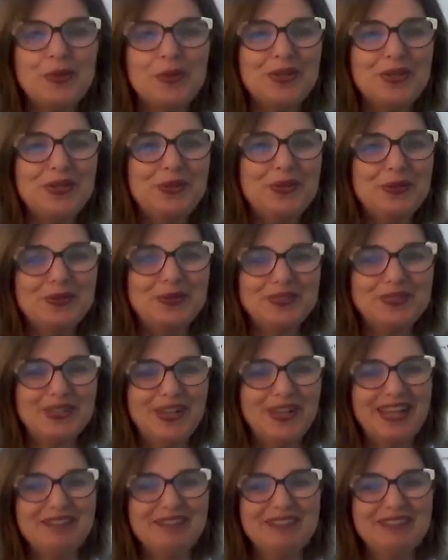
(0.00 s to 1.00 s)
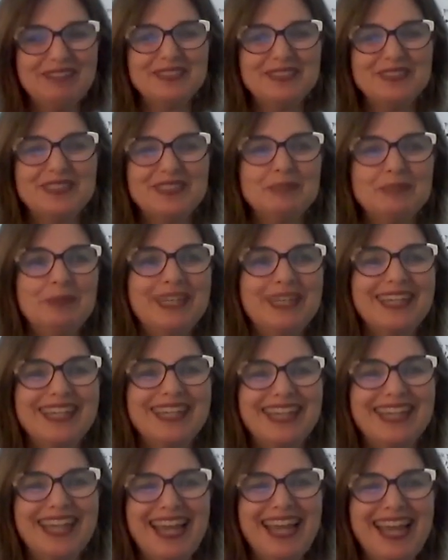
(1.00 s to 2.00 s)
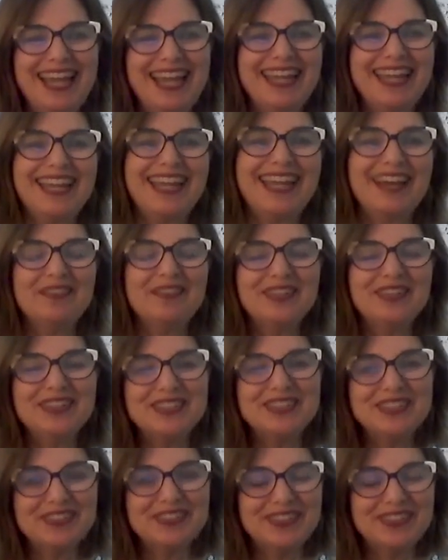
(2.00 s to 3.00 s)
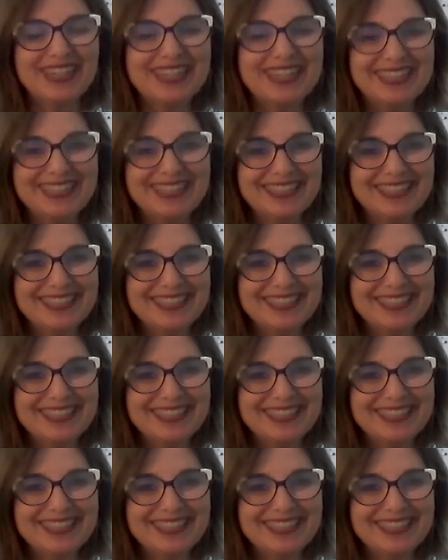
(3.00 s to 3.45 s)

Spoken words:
are you? So lovely to speak again. How are you doing?